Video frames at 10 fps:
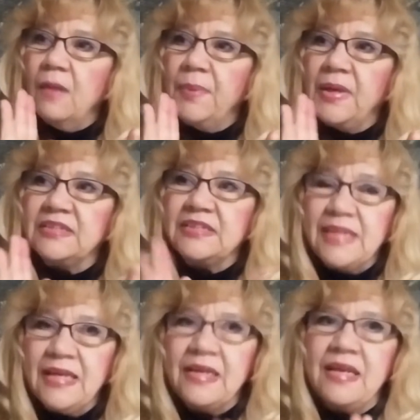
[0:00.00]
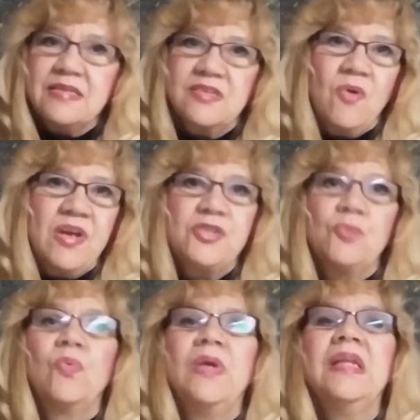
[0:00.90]
But Sandy is going
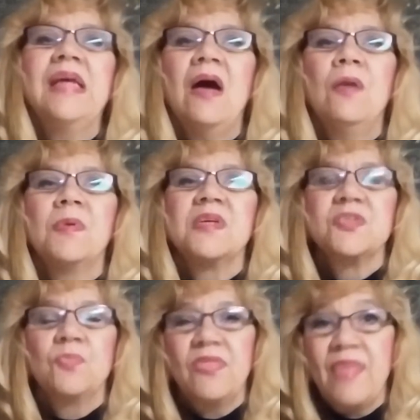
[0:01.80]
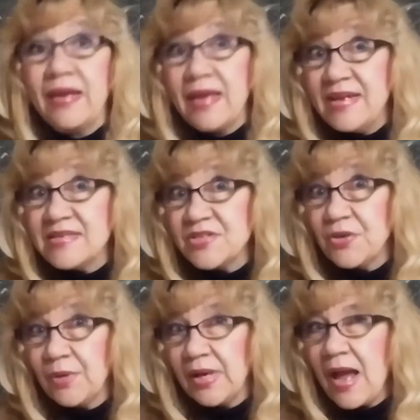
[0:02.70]
to really help us with that case
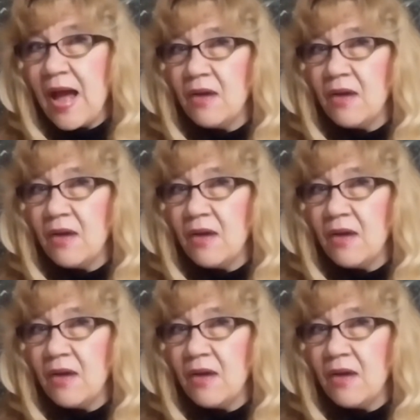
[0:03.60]
noting,